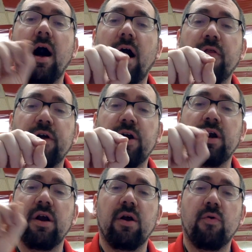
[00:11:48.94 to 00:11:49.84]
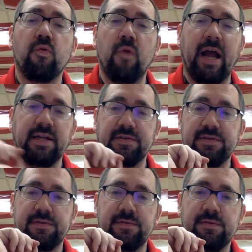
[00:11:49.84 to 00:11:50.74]
Other rights.
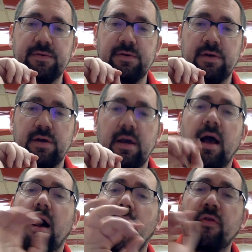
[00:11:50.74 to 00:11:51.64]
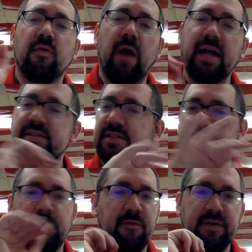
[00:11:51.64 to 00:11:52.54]
Other rights is
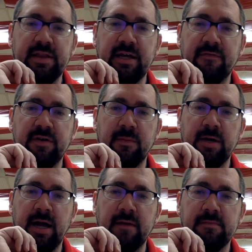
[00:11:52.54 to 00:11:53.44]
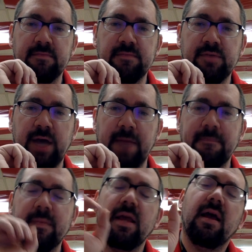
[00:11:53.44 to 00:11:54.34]
the perfect thing for number 9. Okay?
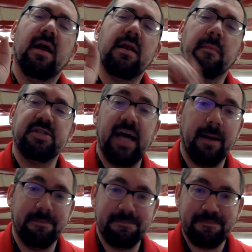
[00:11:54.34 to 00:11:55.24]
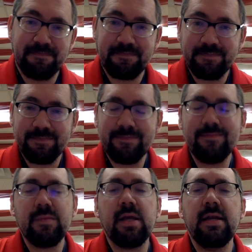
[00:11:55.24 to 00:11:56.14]
Number 10.
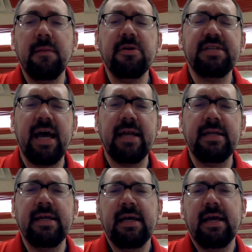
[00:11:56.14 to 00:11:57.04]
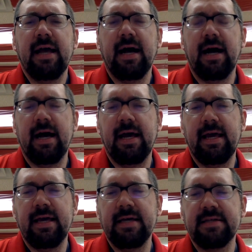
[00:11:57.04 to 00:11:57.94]
Number 10
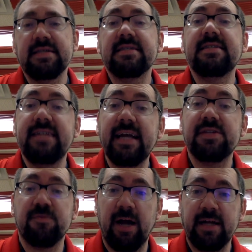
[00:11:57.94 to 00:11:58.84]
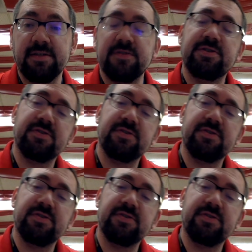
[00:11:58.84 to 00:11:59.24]
is states' rights.